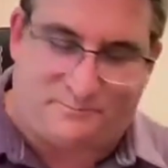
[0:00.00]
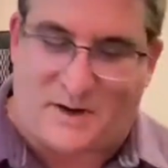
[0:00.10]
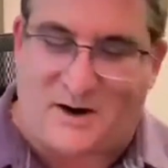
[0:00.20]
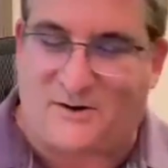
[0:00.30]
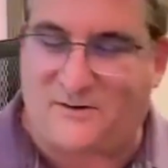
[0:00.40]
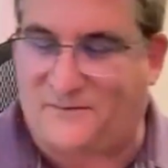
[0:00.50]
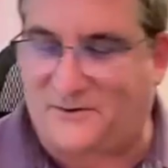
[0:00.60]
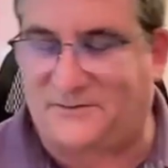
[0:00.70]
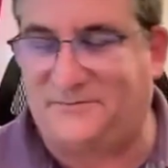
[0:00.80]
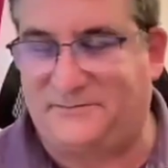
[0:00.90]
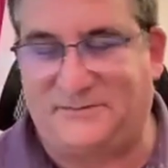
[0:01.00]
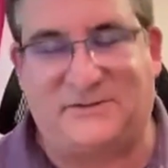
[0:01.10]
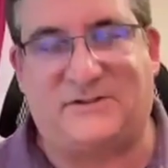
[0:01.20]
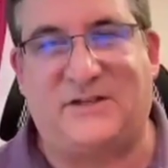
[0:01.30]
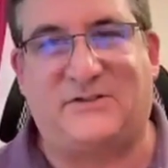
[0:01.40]
powerful.
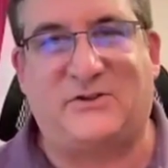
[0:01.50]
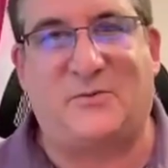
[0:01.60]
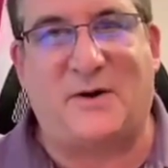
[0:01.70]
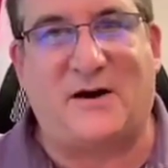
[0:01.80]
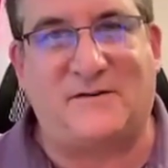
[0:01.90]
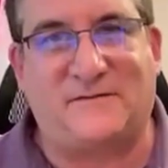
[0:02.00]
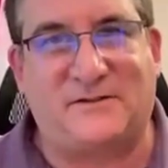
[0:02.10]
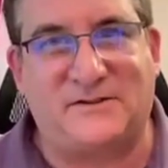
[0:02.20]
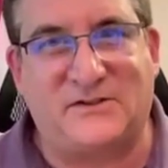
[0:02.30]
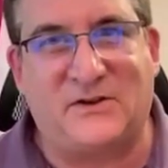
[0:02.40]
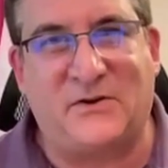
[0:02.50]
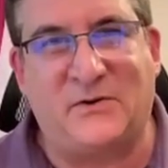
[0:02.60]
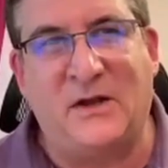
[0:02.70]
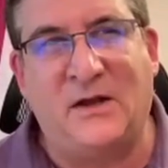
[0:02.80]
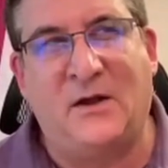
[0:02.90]
It's just so powerful. So